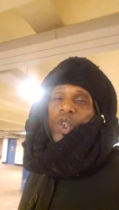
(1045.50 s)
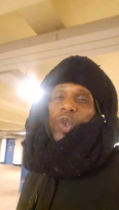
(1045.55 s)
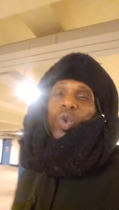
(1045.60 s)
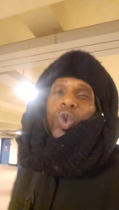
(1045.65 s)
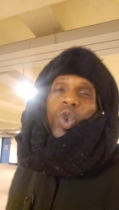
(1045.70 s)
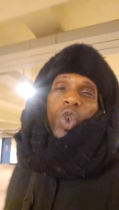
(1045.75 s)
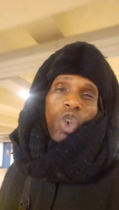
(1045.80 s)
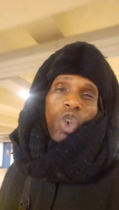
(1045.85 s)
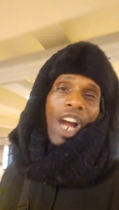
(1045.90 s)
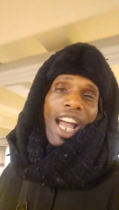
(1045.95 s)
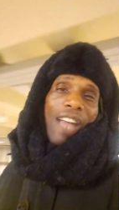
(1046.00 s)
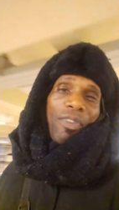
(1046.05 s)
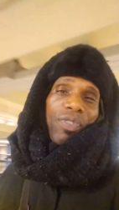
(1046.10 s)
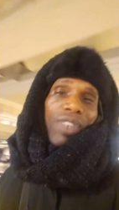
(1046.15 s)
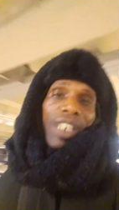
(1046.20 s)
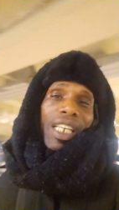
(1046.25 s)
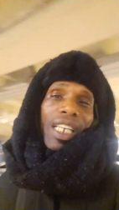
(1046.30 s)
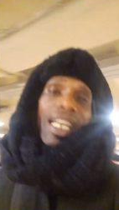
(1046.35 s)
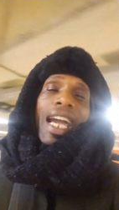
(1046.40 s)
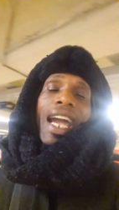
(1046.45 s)
2
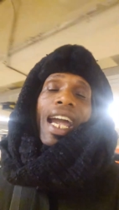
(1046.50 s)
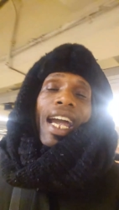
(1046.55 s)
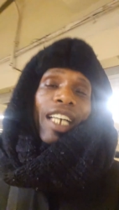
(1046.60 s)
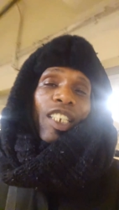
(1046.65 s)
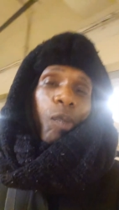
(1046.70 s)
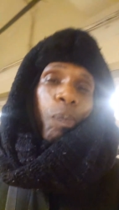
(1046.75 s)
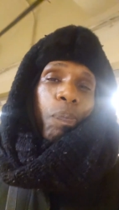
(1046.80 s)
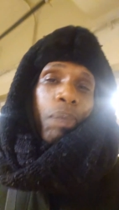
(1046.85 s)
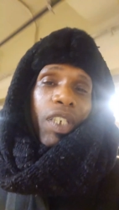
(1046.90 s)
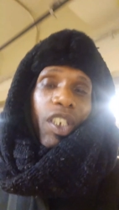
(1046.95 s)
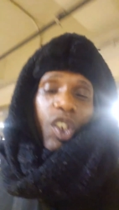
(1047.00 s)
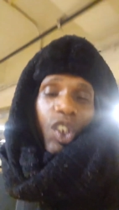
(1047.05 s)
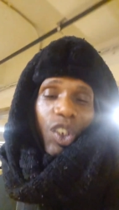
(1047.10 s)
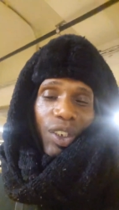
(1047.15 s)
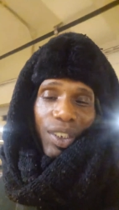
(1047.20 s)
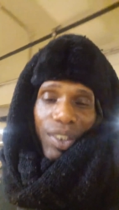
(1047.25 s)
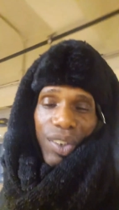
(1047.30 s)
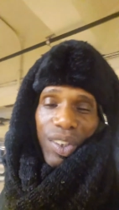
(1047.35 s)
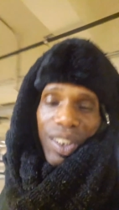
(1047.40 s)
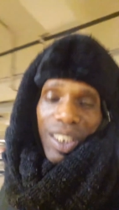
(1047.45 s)
trifling ass
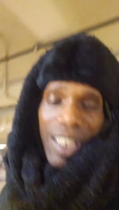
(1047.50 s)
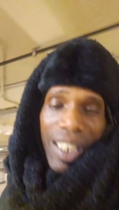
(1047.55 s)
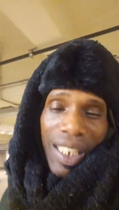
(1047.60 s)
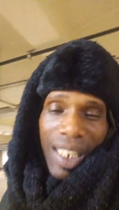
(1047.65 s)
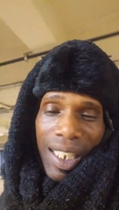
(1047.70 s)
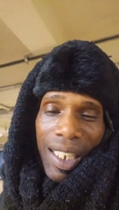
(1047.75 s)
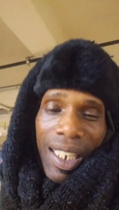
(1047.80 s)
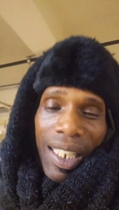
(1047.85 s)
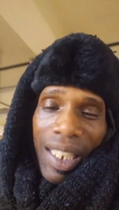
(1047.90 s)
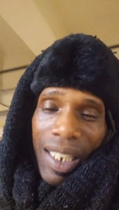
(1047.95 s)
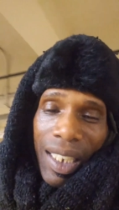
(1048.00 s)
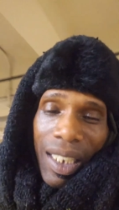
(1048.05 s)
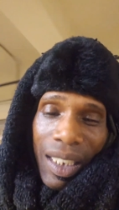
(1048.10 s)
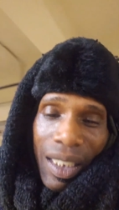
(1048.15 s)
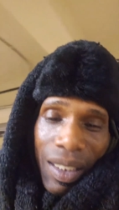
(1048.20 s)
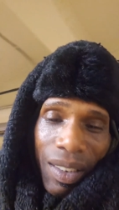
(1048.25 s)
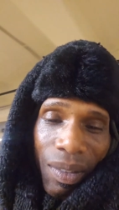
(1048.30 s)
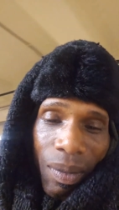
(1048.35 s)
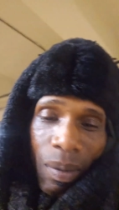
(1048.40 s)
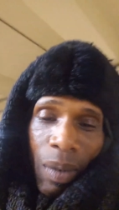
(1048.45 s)
bitches.
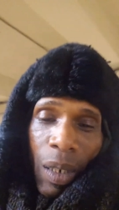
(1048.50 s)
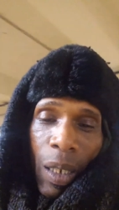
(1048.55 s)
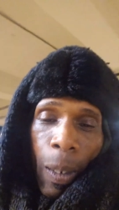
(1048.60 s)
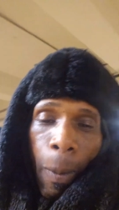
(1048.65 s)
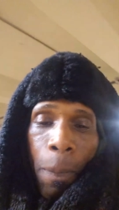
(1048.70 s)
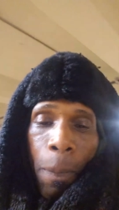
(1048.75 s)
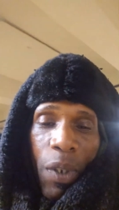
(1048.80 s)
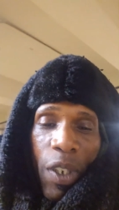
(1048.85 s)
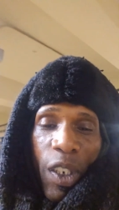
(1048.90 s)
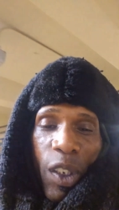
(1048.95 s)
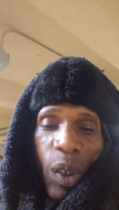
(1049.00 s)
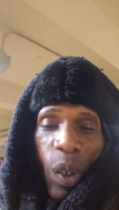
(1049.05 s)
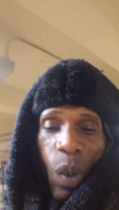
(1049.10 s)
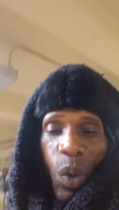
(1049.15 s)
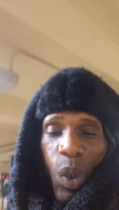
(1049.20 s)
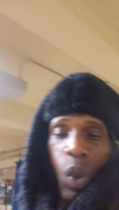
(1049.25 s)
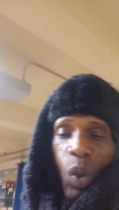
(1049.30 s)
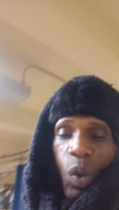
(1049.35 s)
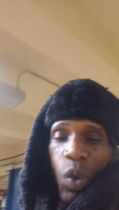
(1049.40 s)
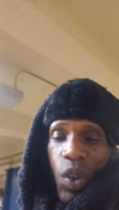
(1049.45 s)
Please
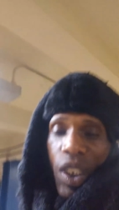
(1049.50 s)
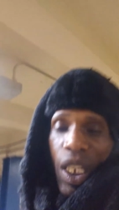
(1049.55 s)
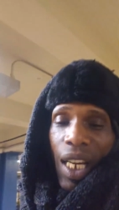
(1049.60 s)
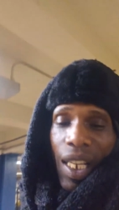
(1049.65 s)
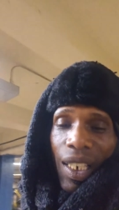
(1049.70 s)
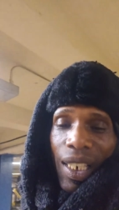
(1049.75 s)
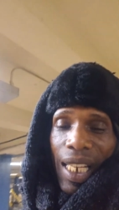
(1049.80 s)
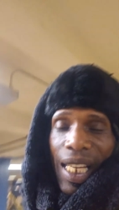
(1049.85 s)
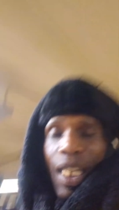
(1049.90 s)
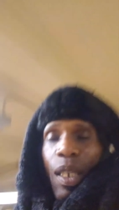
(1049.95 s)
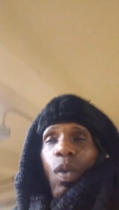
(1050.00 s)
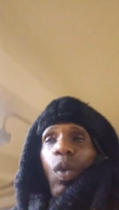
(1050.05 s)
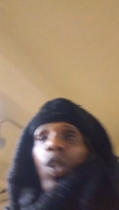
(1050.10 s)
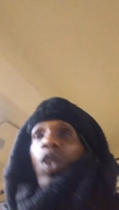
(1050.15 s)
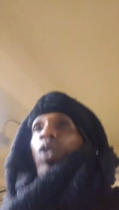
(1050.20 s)
don't use that language,